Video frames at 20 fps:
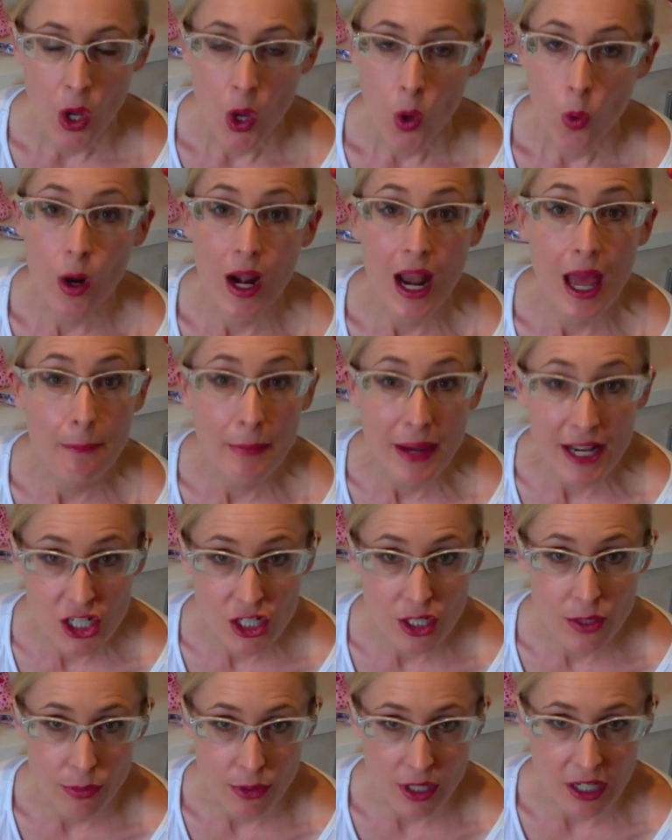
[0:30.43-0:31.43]
Well, I
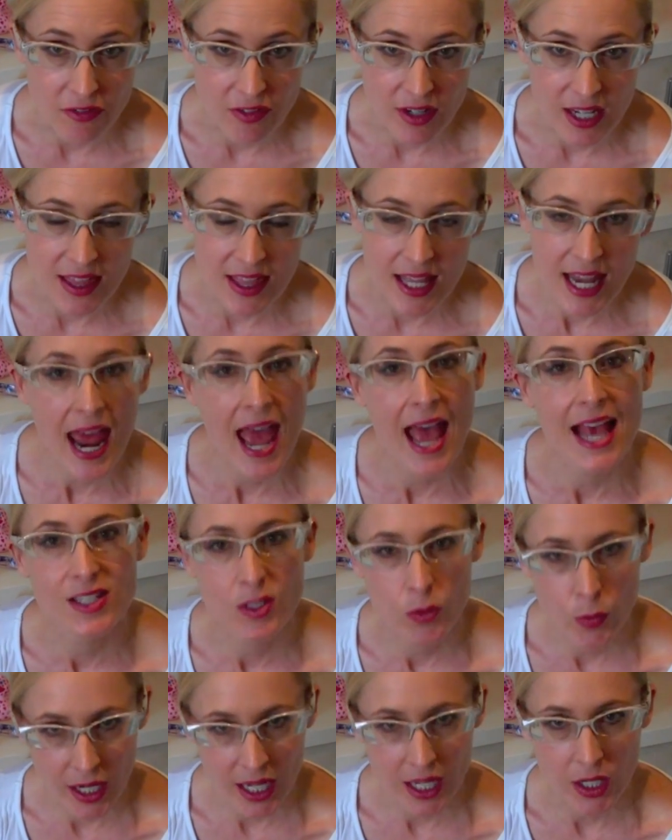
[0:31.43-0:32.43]
mentioned briefly that as
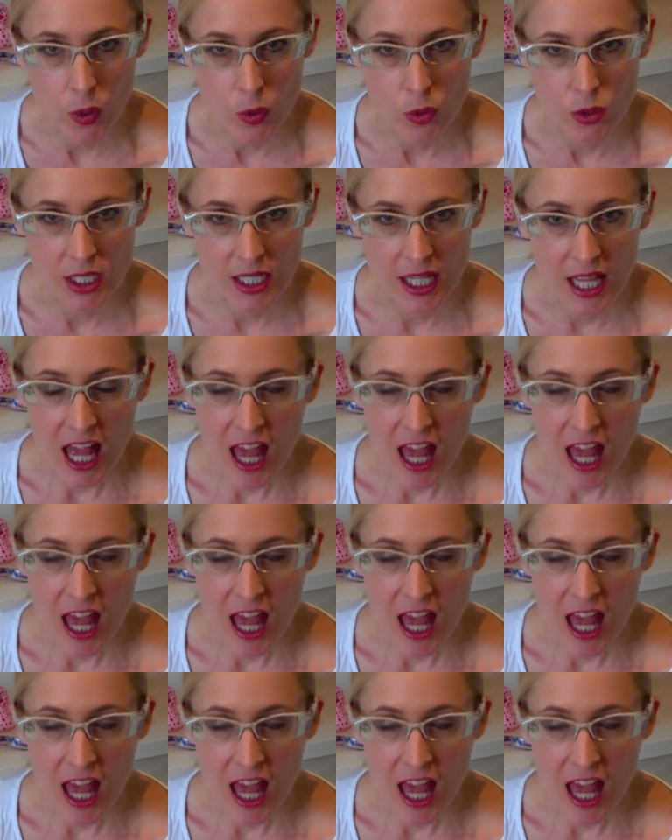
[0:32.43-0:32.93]
we get older,